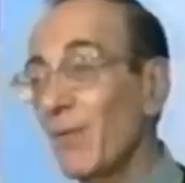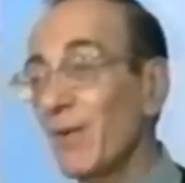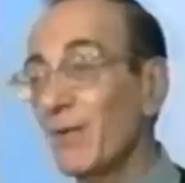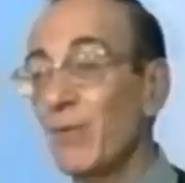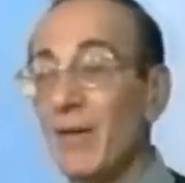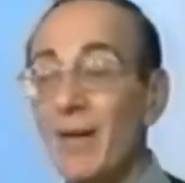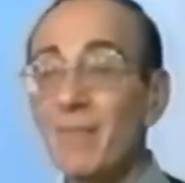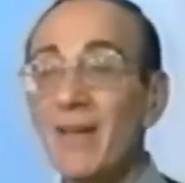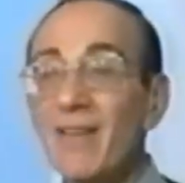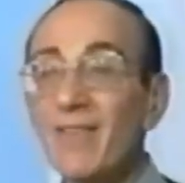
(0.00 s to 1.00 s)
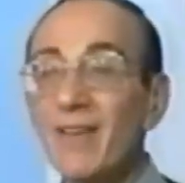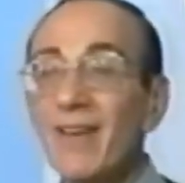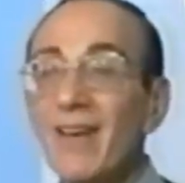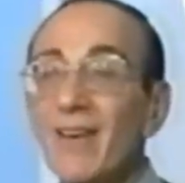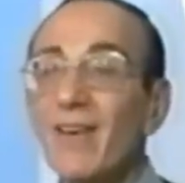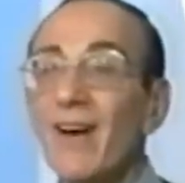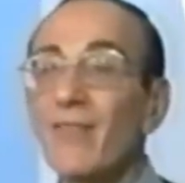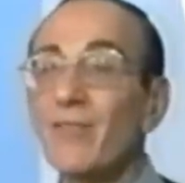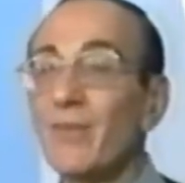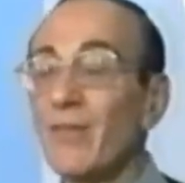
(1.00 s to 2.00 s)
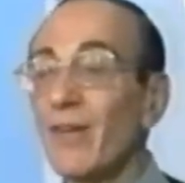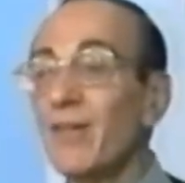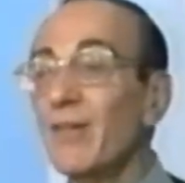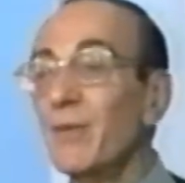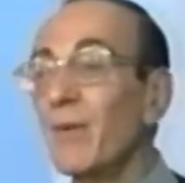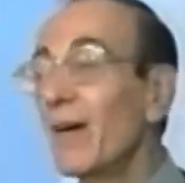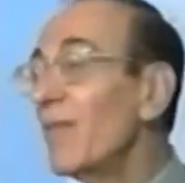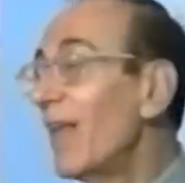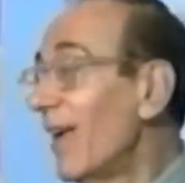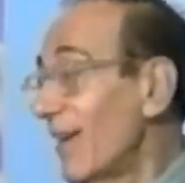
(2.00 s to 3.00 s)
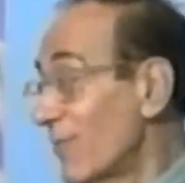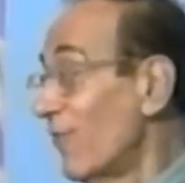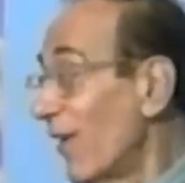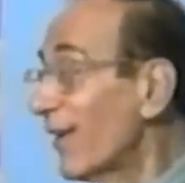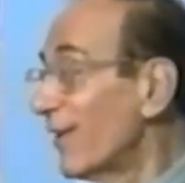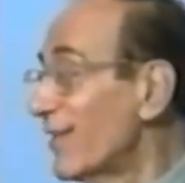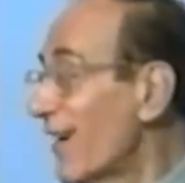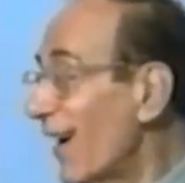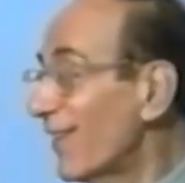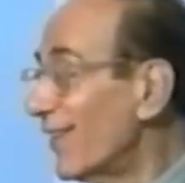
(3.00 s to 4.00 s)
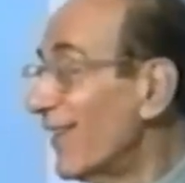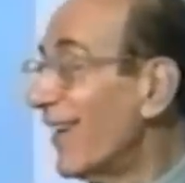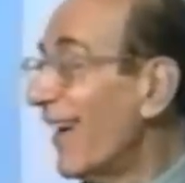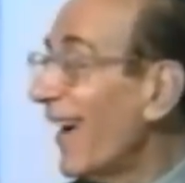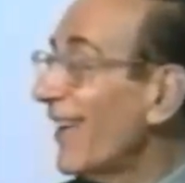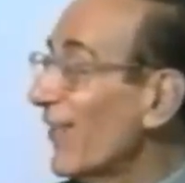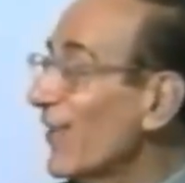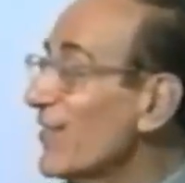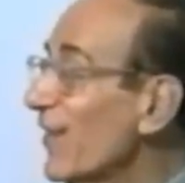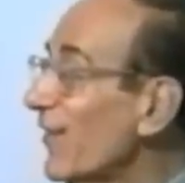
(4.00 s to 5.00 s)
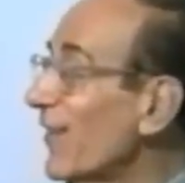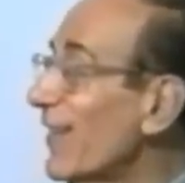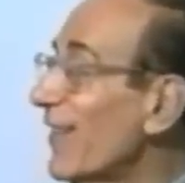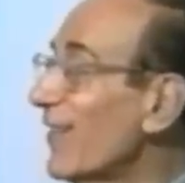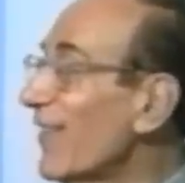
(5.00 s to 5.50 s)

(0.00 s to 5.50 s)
one boy named David uh, from New York, who uh, is a very good juggler. And he also, the,